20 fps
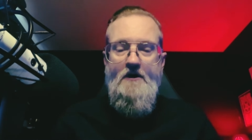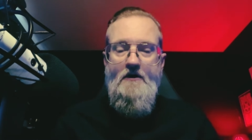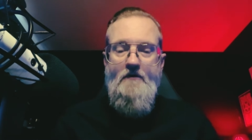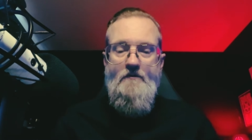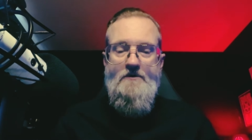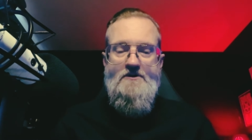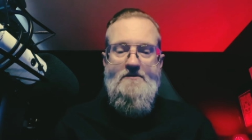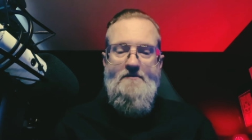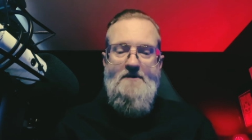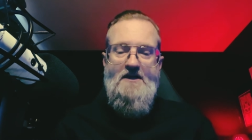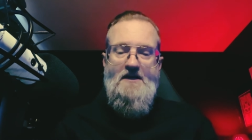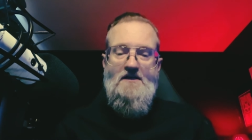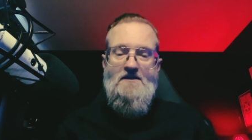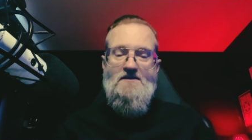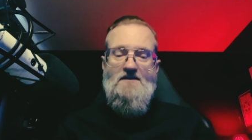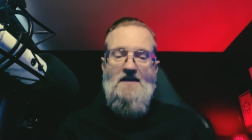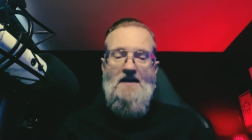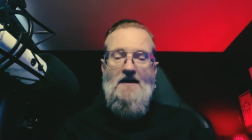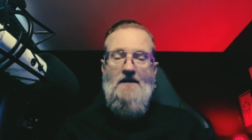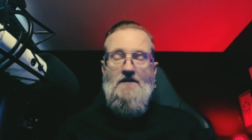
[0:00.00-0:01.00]
which means
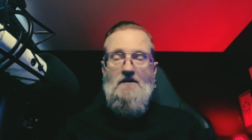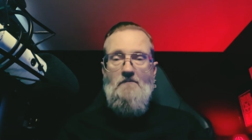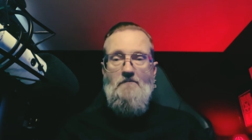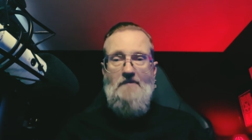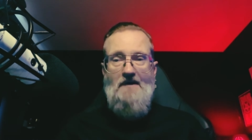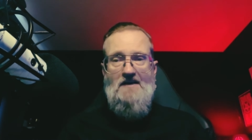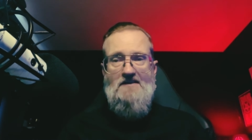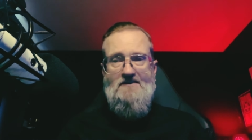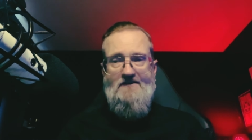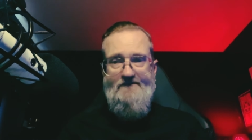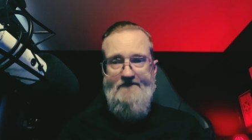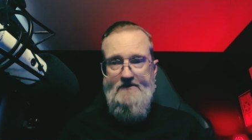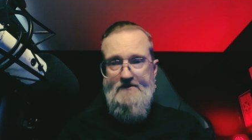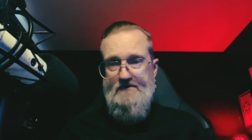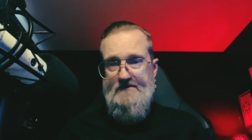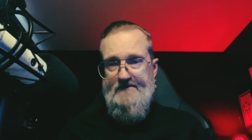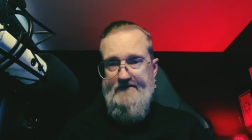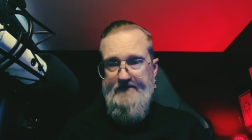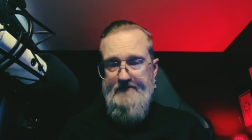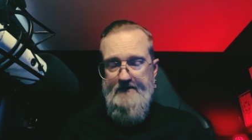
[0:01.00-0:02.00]
that the best
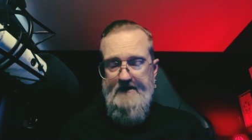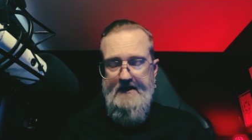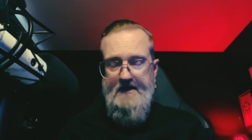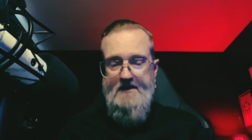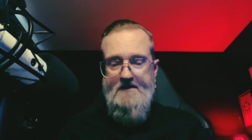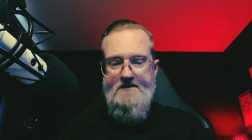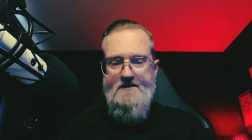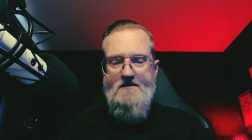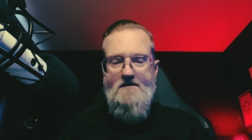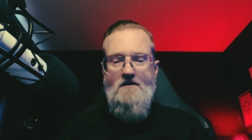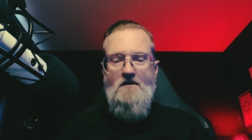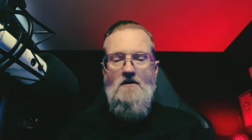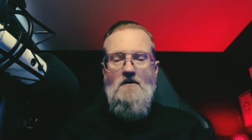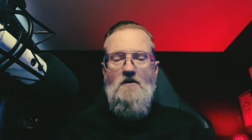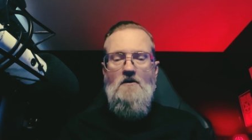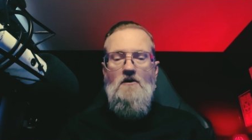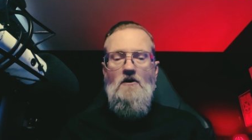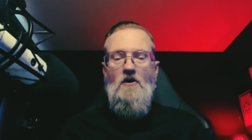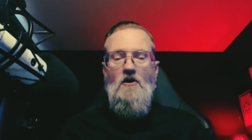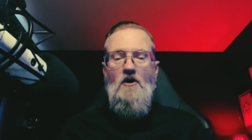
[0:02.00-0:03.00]
foods for us
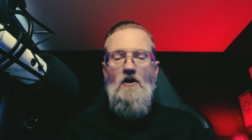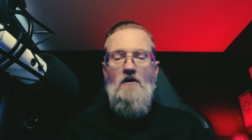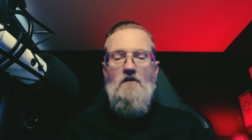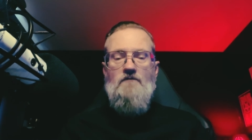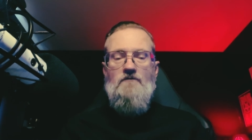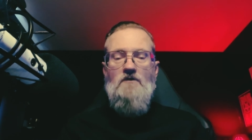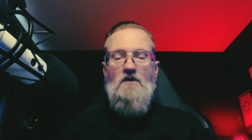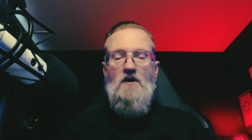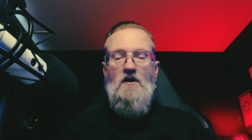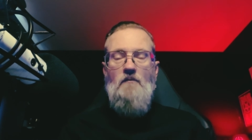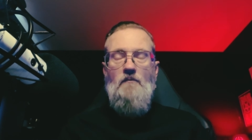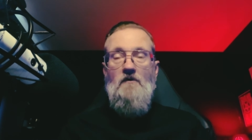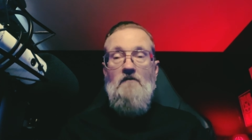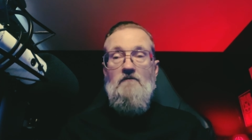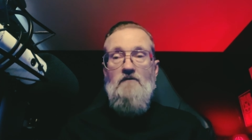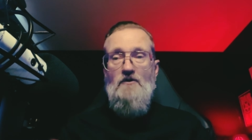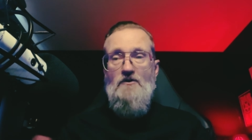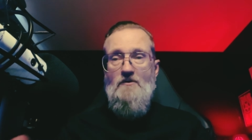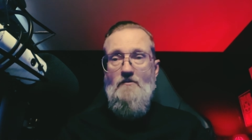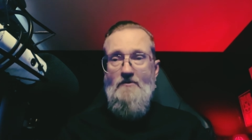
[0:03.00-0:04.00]
are from
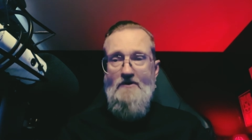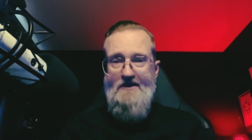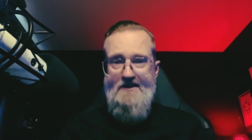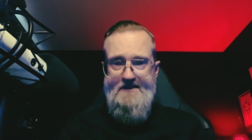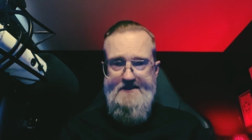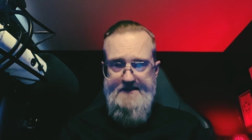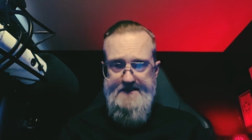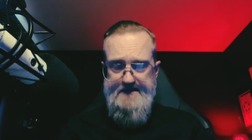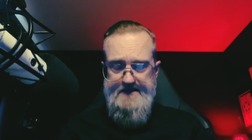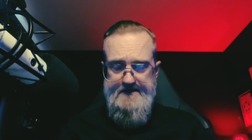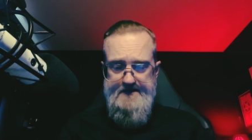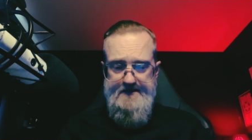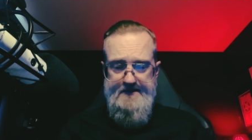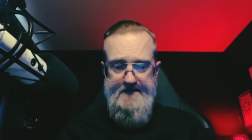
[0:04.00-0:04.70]
vertebrates,